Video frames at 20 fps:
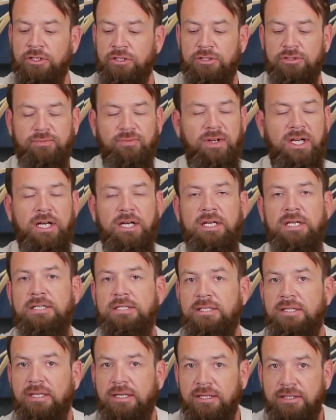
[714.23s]
just
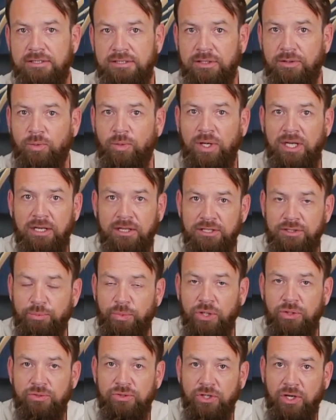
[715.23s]
various things that we
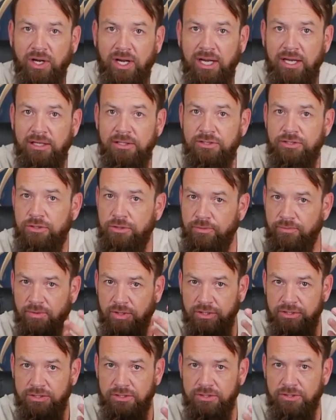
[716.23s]
expose our hands to
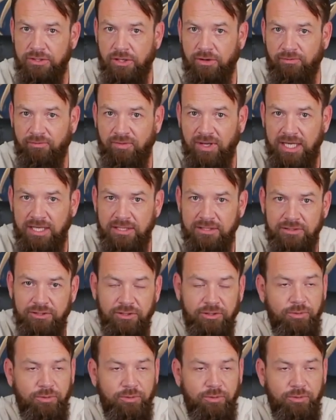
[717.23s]
versus our face.